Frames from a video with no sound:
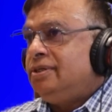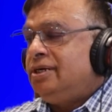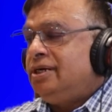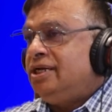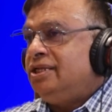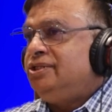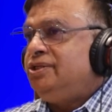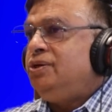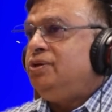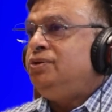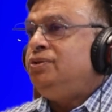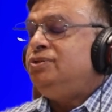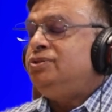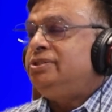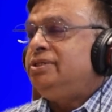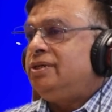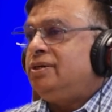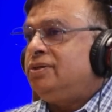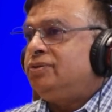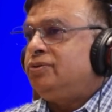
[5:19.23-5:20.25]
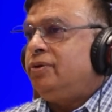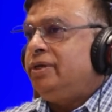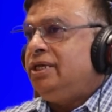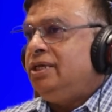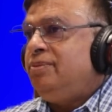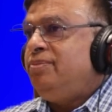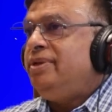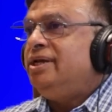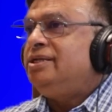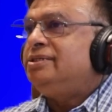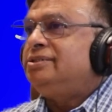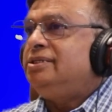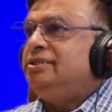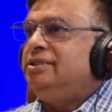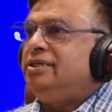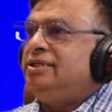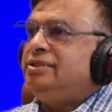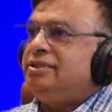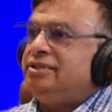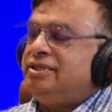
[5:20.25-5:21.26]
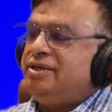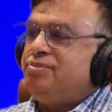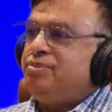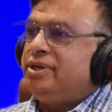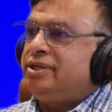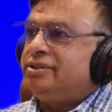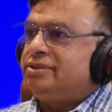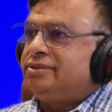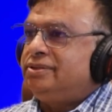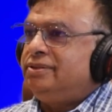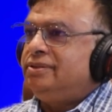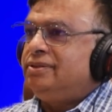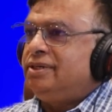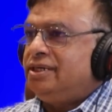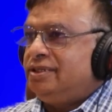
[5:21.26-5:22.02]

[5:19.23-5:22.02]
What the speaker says: and you're using a lot of emails and deleted emails,